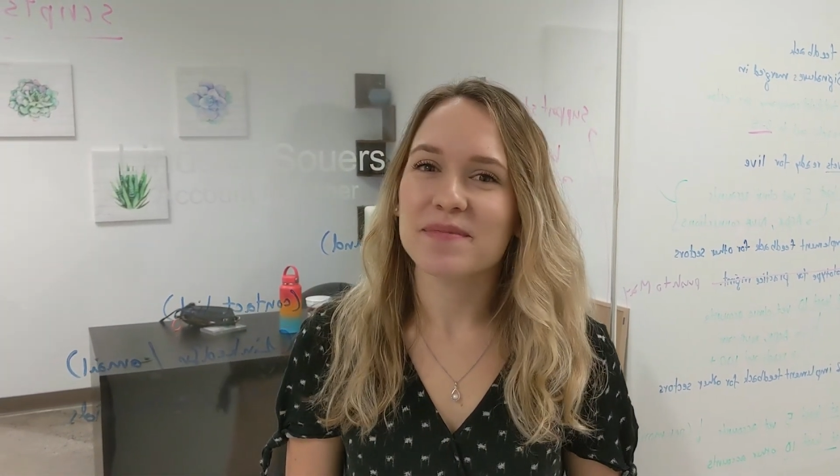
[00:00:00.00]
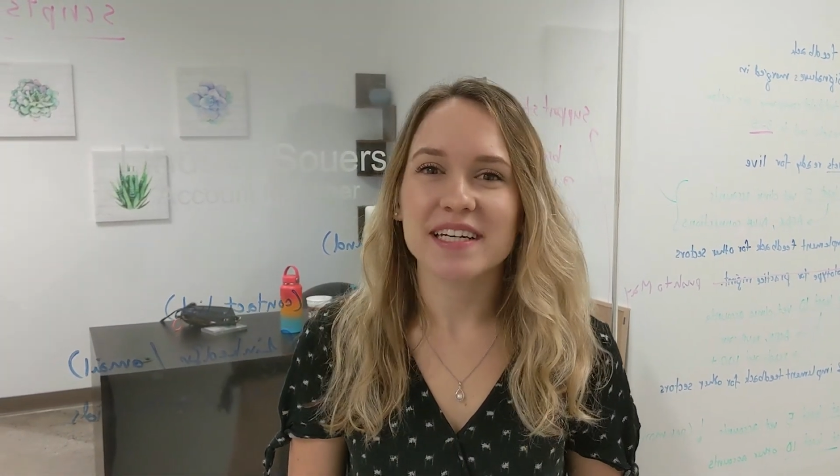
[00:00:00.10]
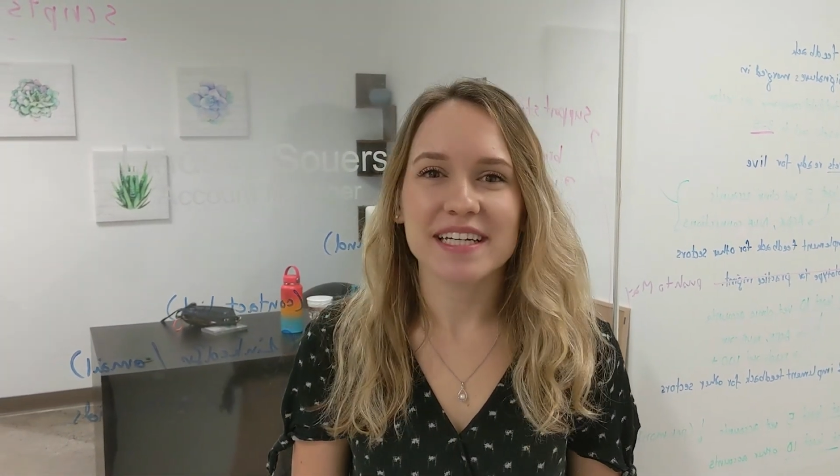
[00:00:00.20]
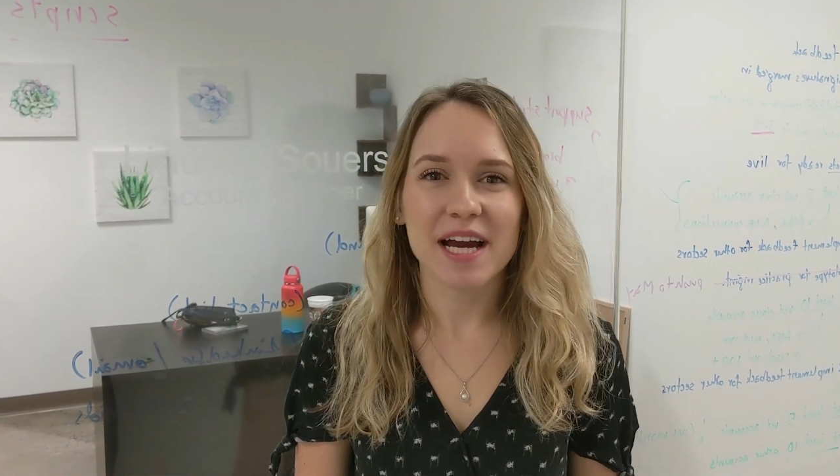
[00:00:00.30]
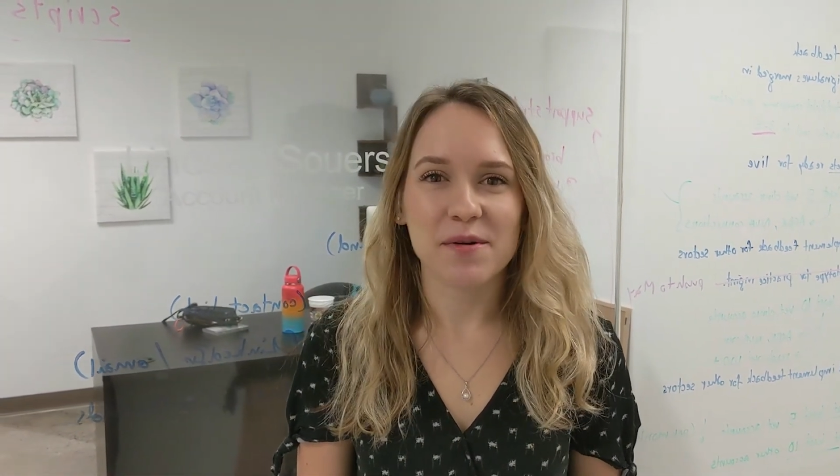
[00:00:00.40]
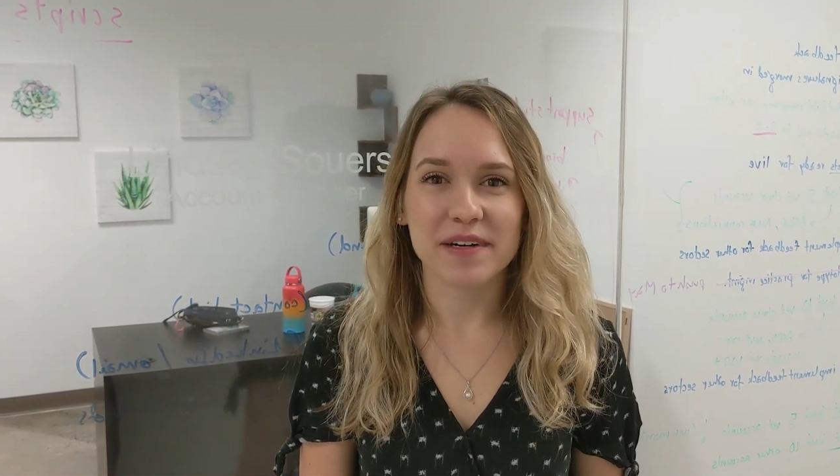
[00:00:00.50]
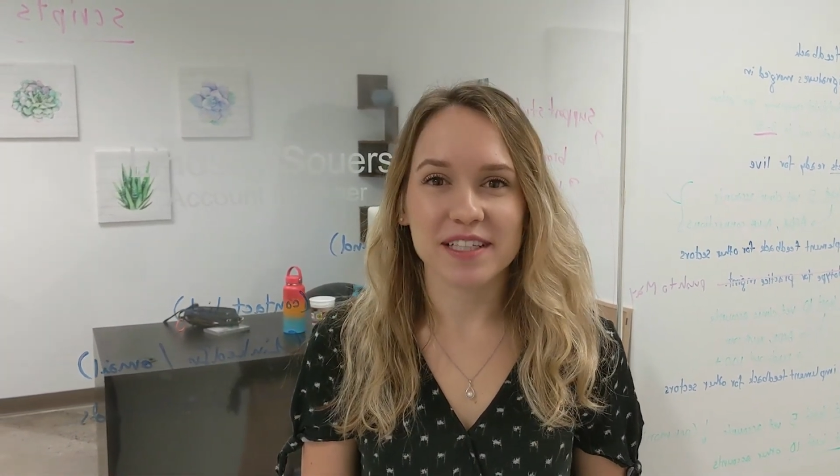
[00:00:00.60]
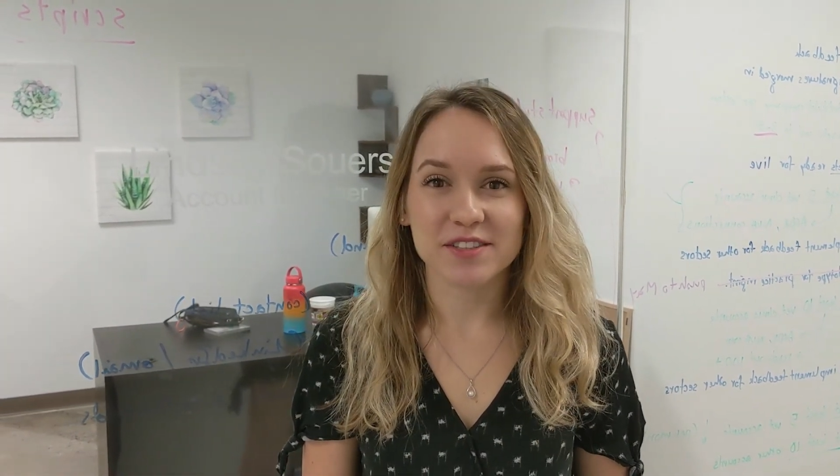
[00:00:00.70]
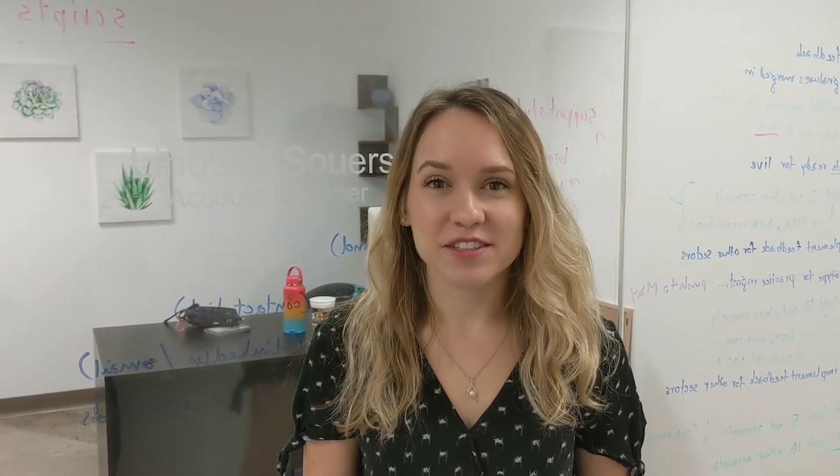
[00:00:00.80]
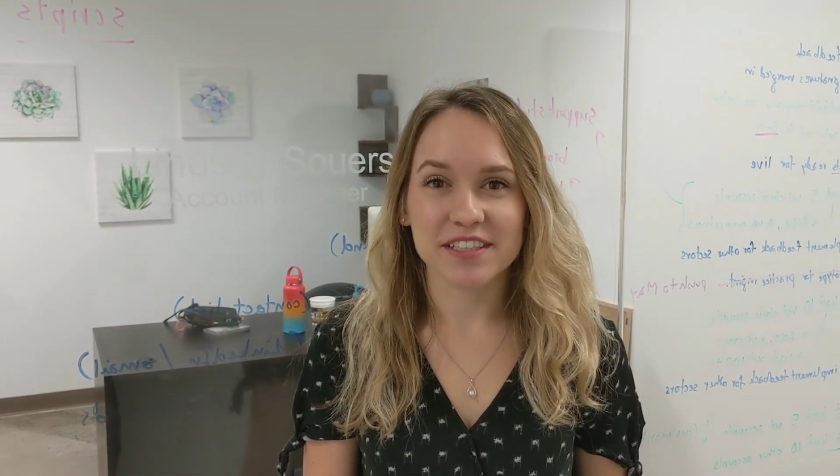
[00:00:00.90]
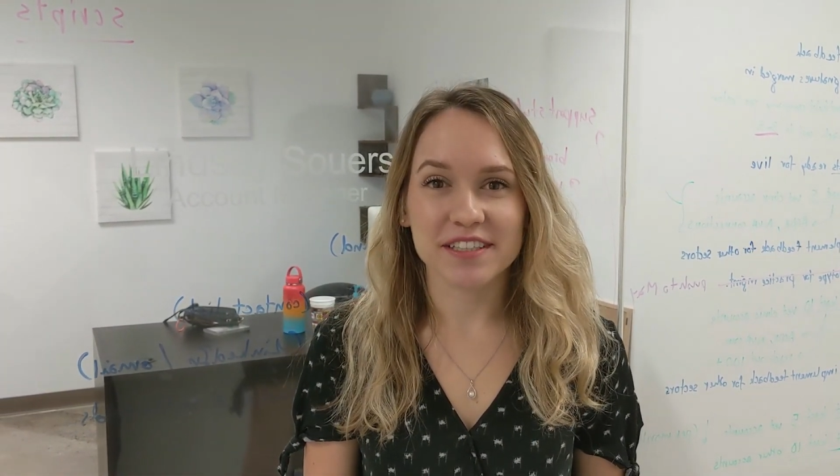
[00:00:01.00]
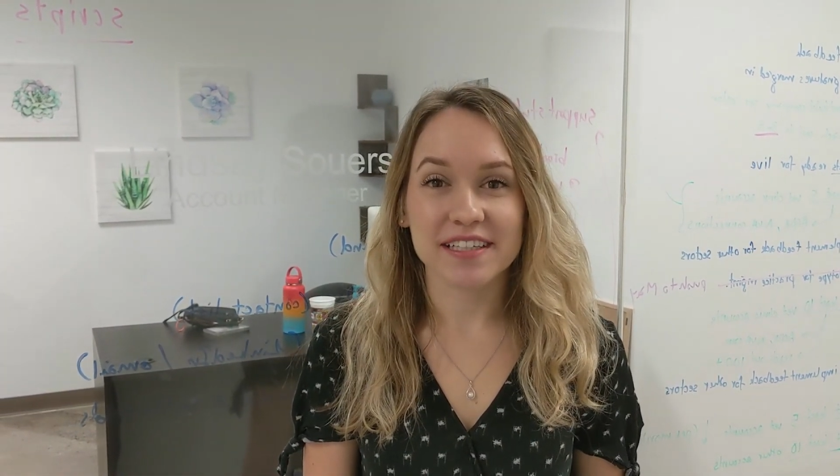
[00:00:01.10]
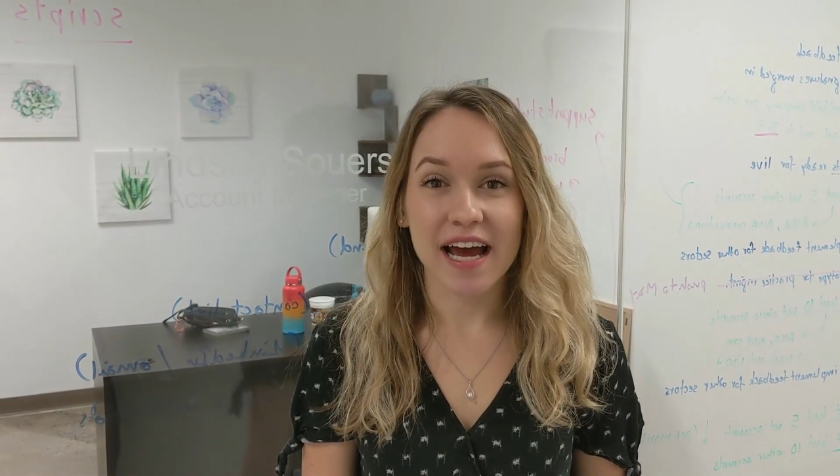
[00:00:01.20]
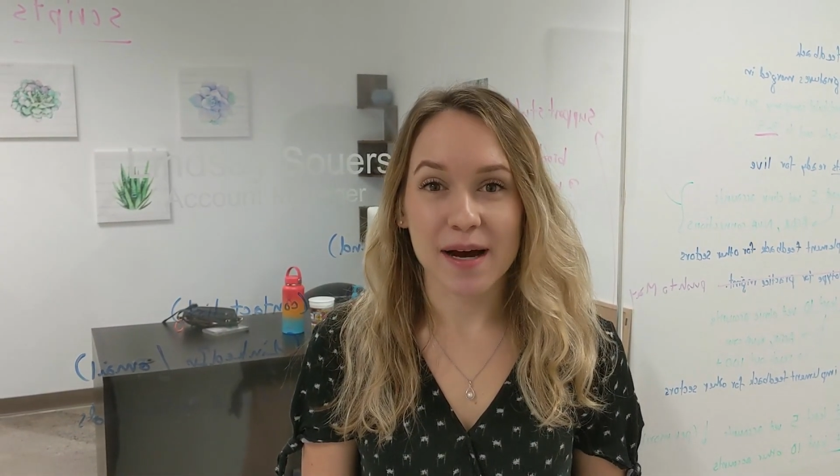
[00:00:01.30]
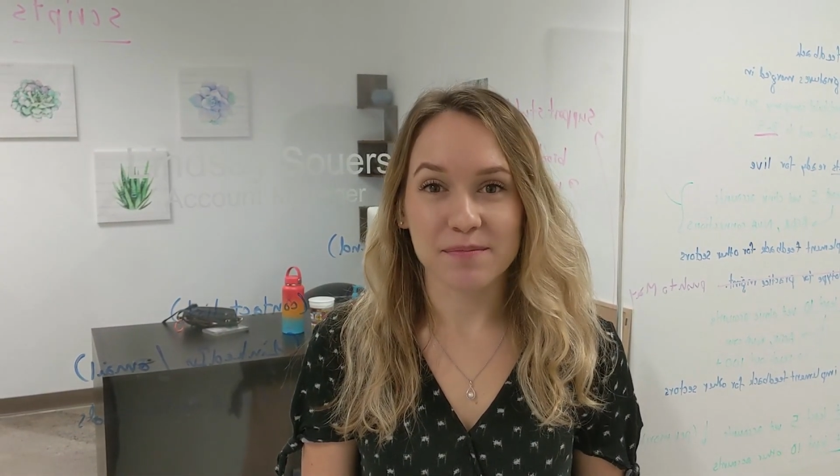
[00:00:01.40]
account manager here at
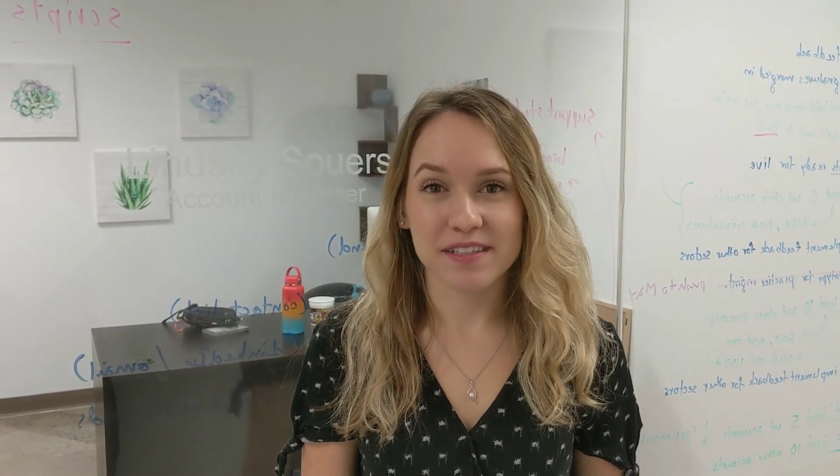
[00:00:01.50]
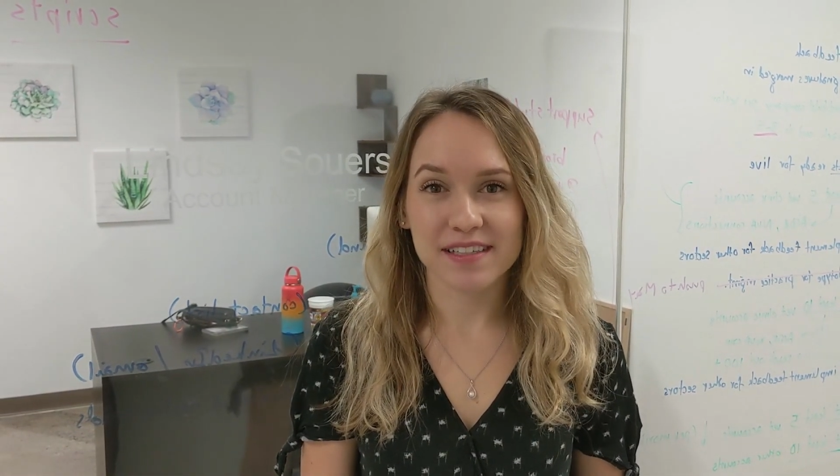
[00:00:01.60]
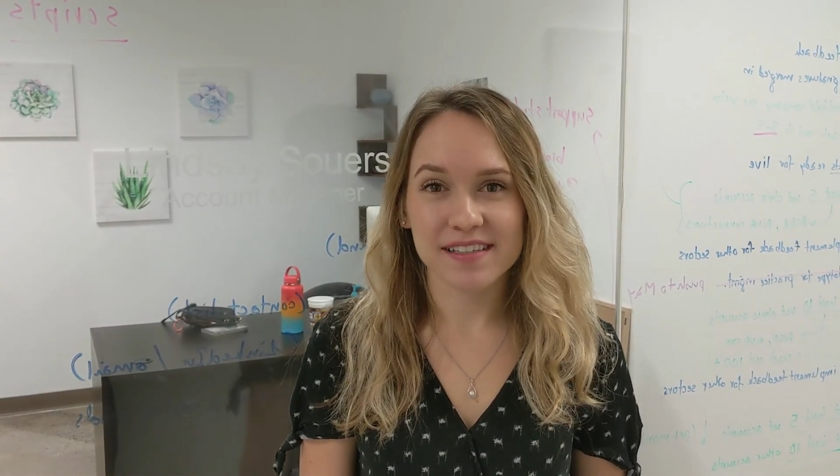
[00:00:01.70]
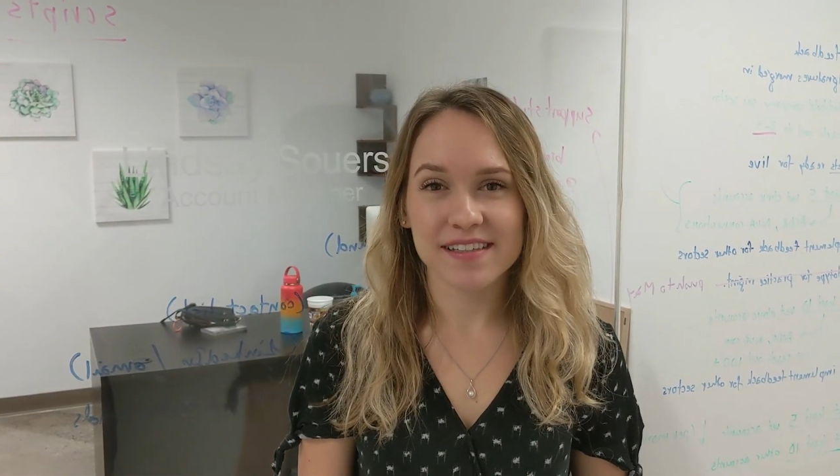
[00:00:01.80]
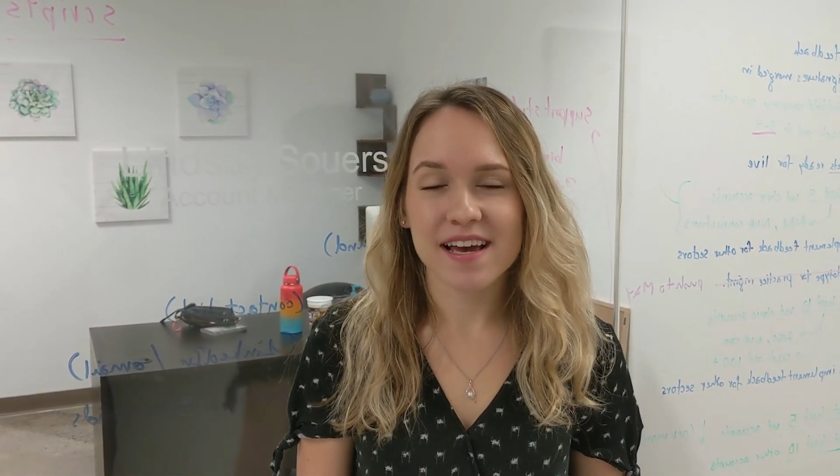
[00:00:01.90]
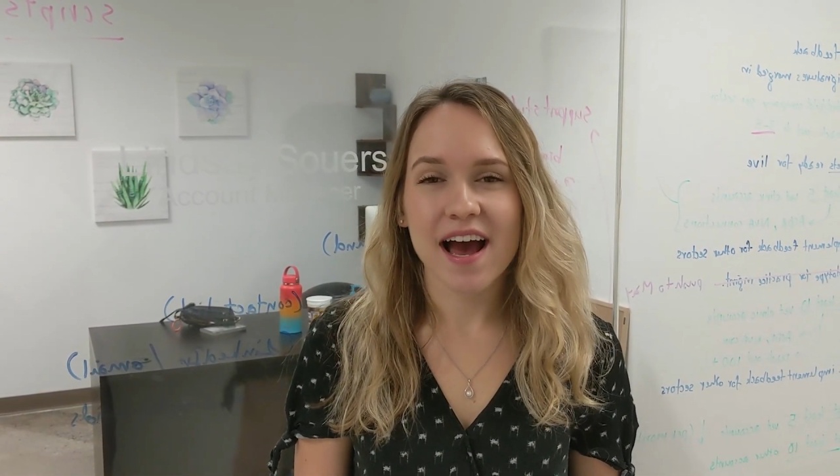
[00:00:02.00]
Aptus.